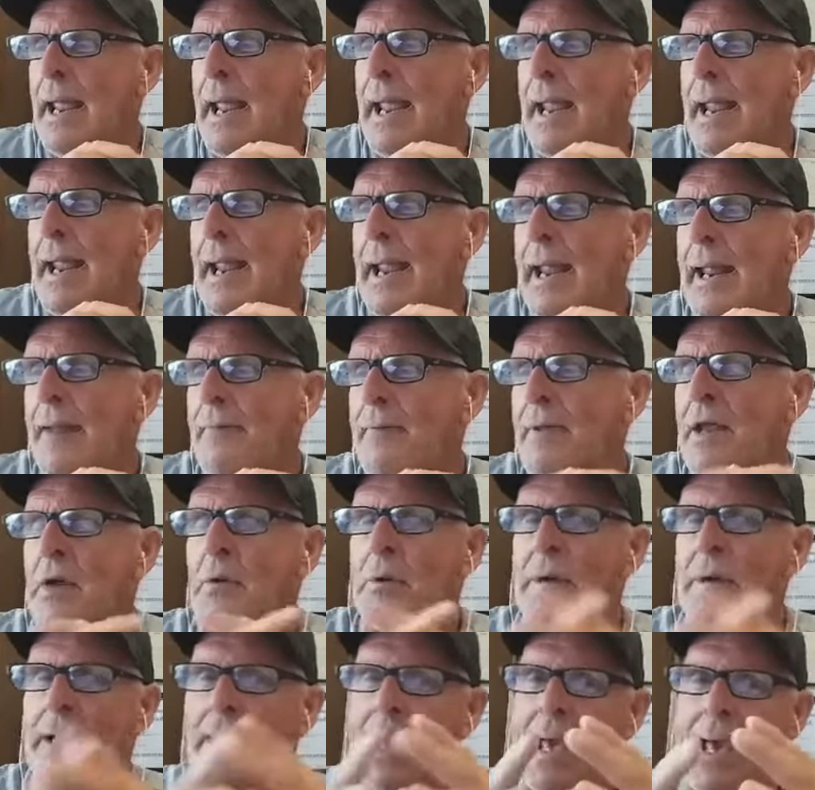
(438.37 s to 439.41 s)
and they
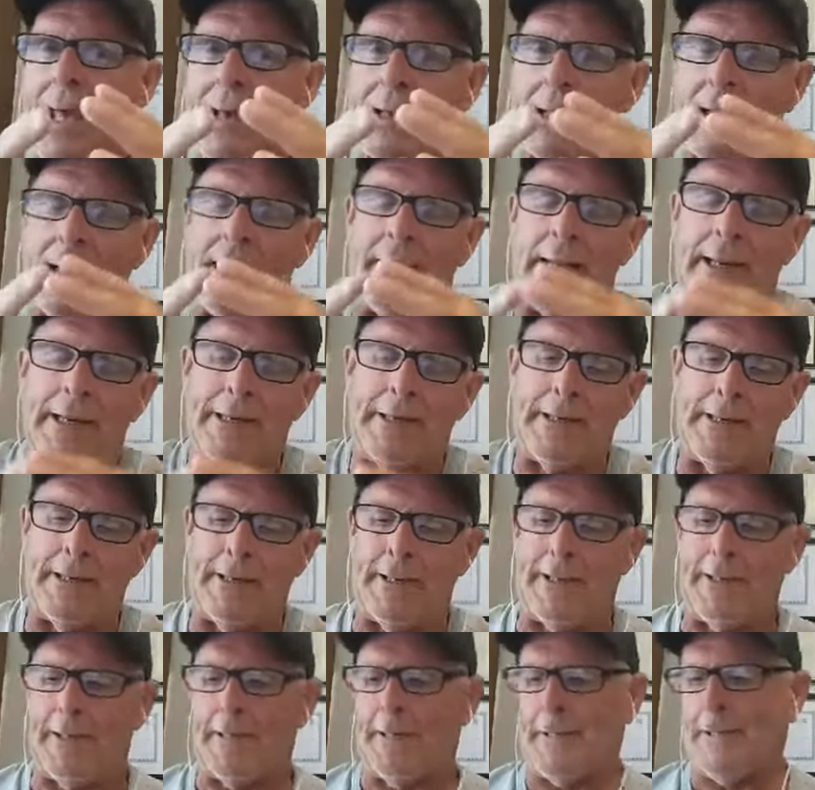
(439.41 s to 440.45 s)
were at
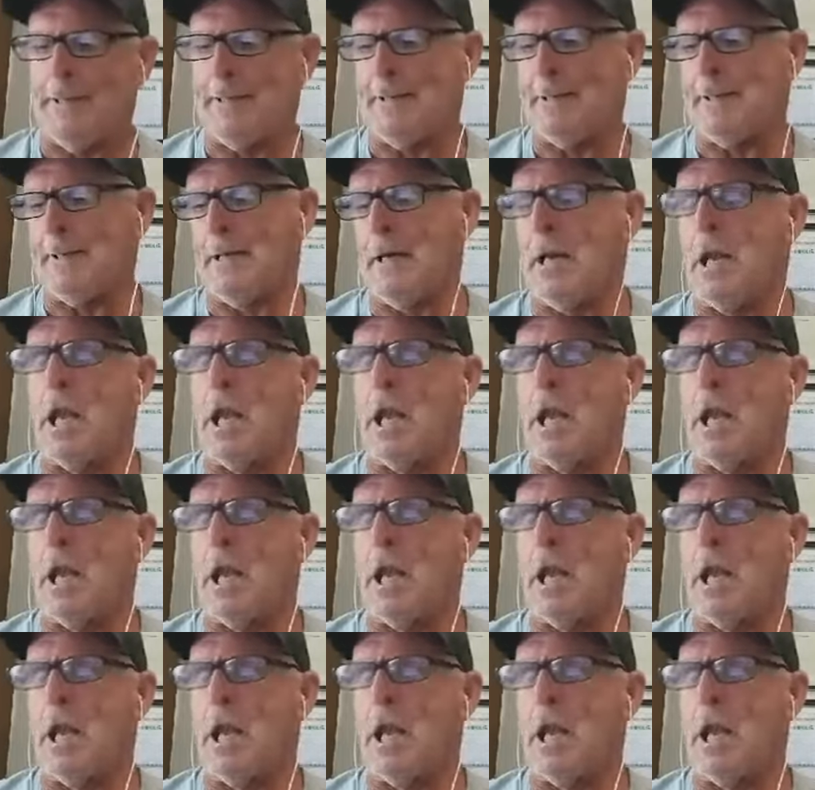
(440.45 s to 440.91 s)
a